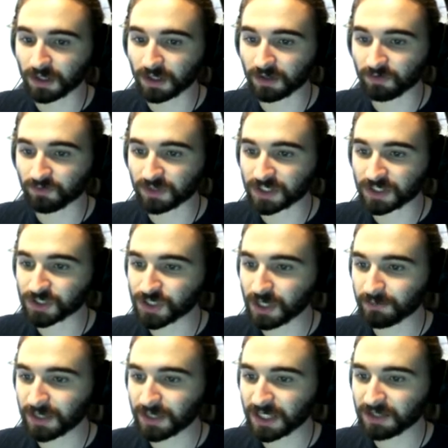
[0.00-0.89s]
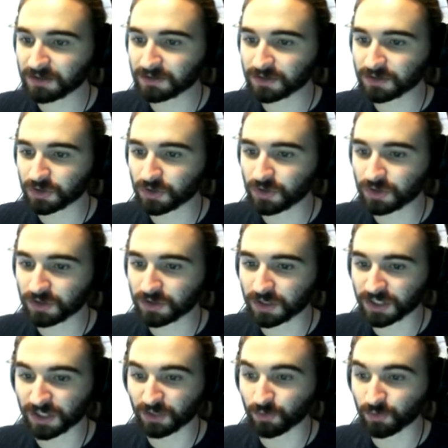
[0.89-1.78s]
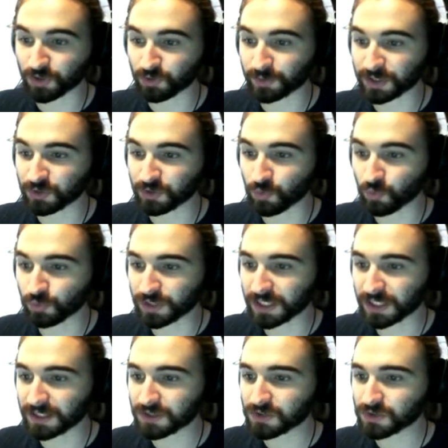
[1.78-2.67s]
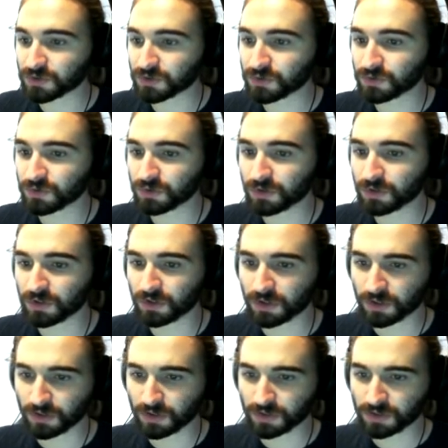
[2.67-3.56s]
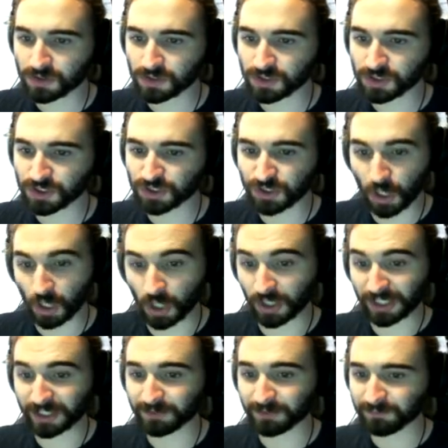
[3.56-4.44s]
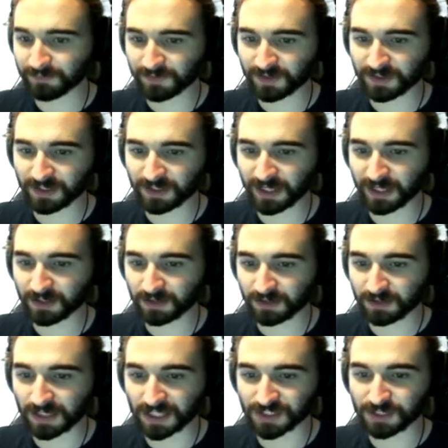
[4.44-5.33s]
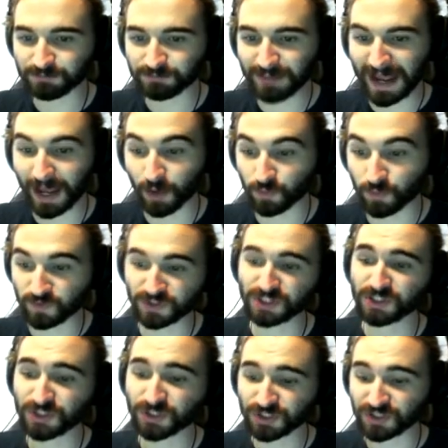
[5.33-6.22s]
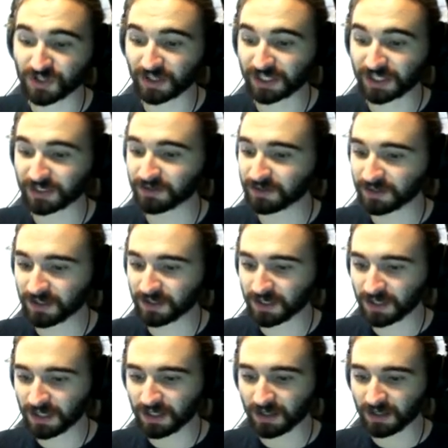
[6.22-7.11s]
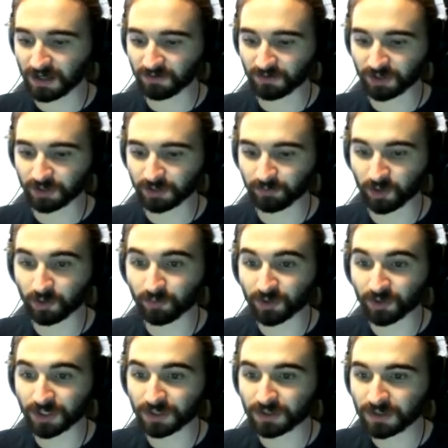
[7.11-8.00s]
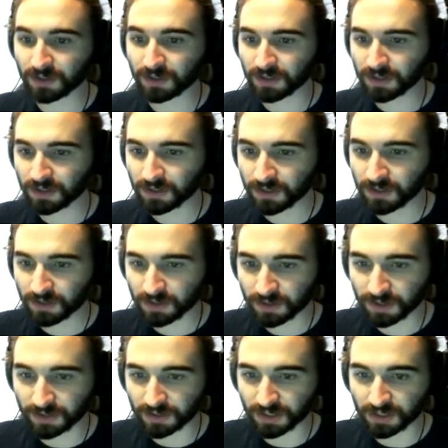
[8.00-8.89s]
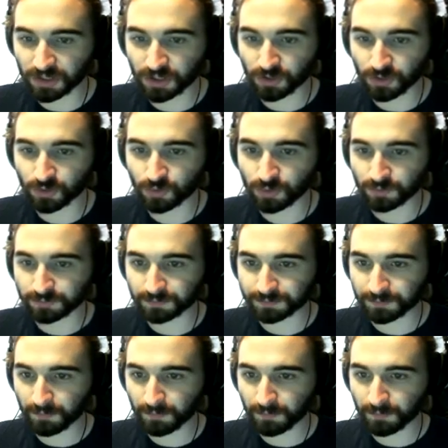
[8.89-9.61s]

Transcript: Lovely jubbly. I don't know what you'll be called yet. Sterling. Heh, as in pounds sterling. How very appropriate. And then you